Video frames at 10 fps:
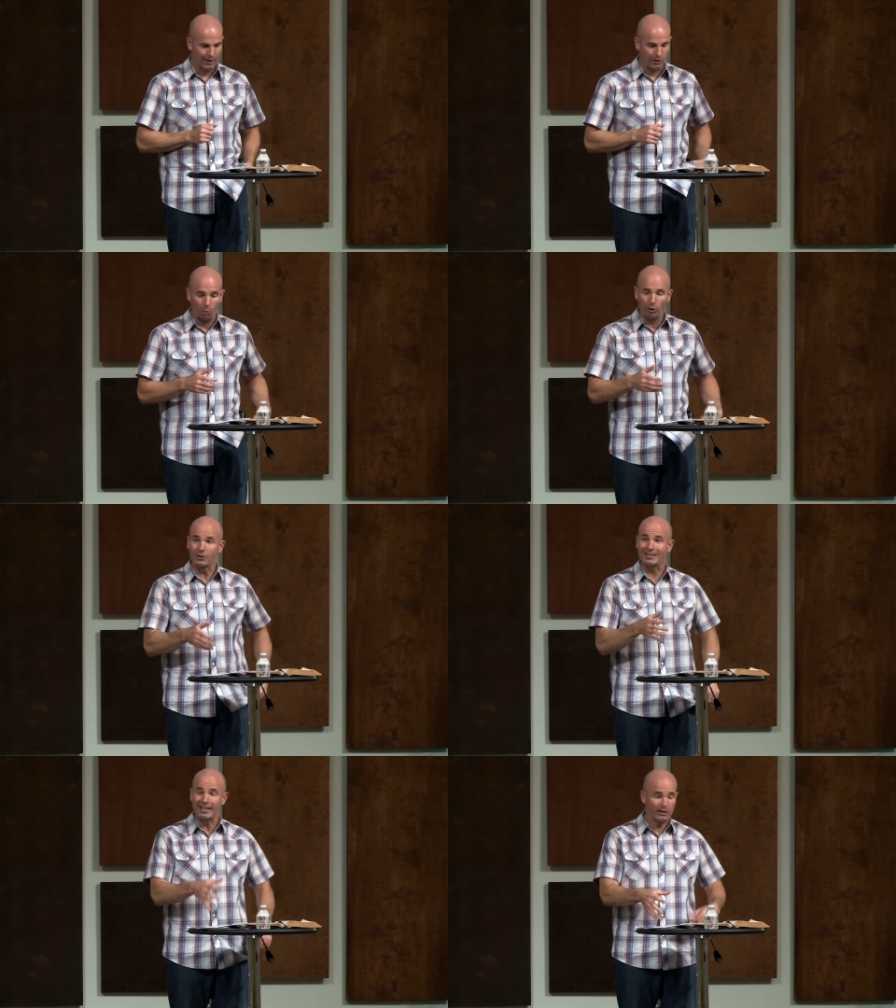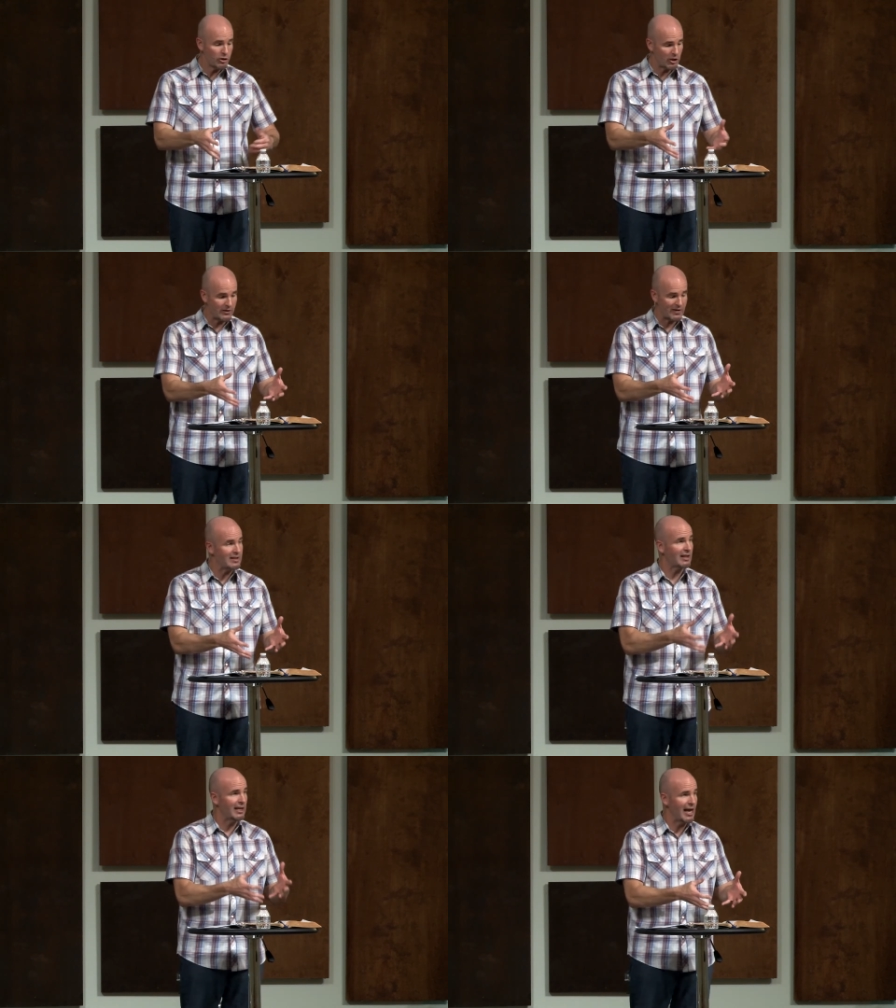The word diligence
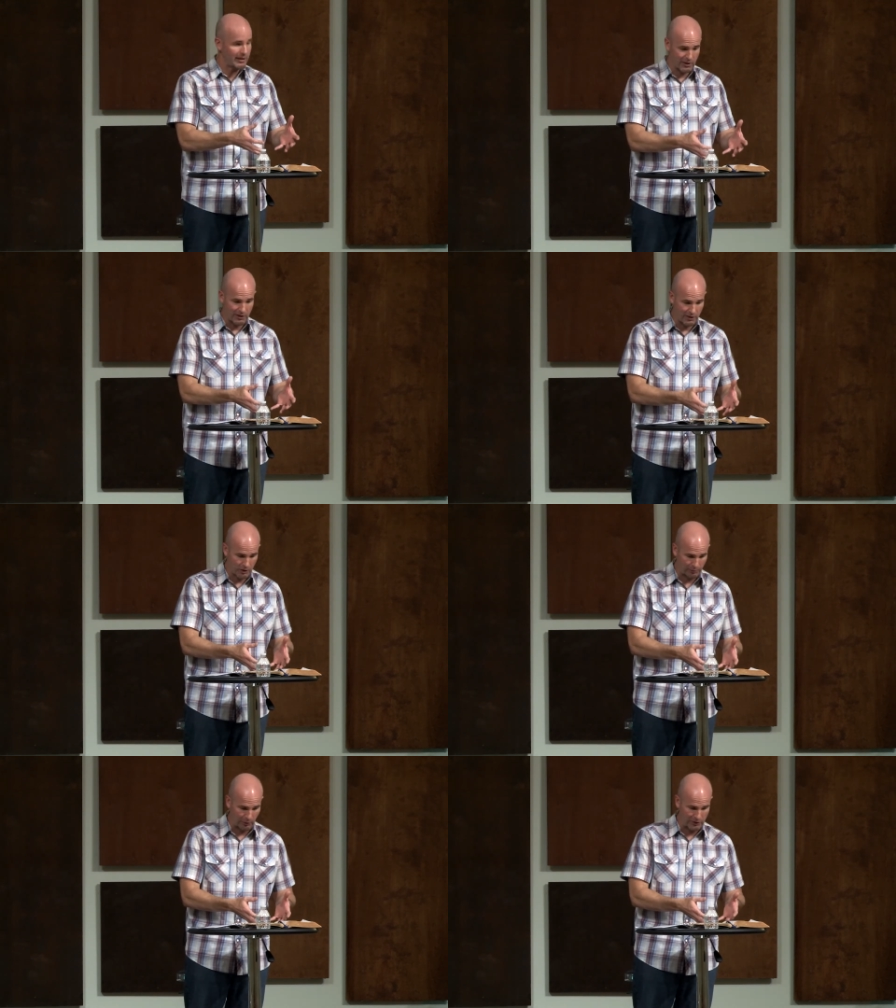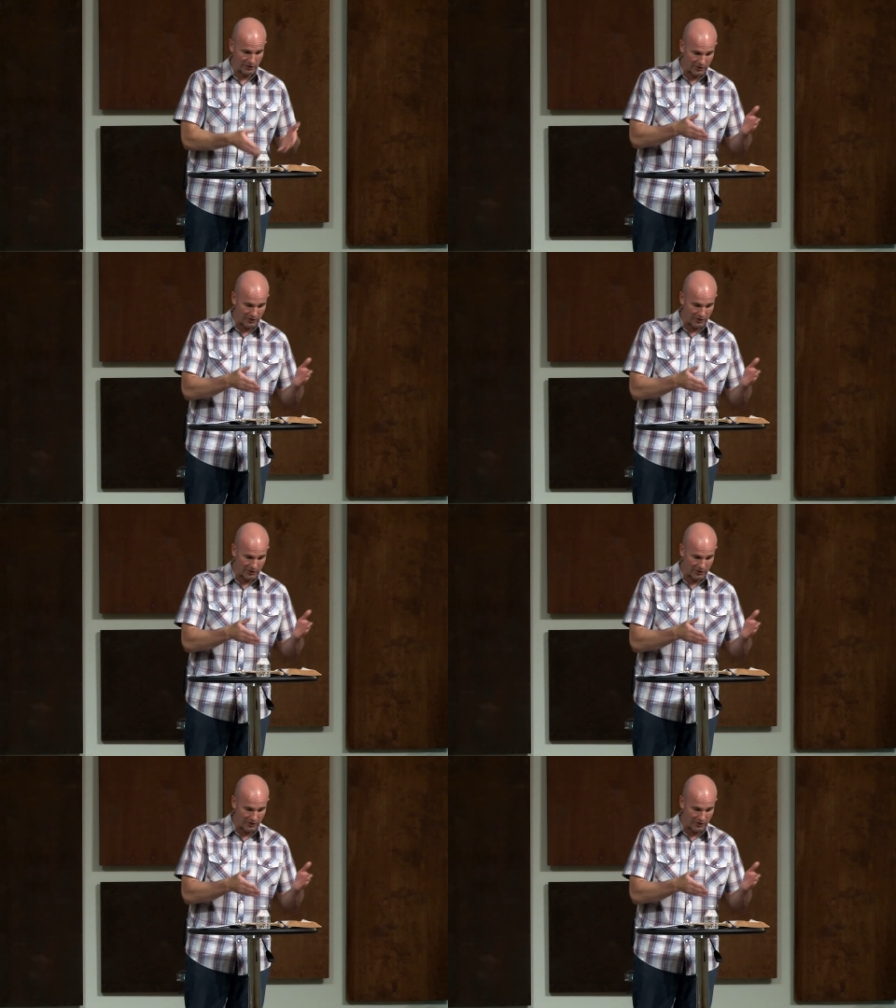is connected to this person.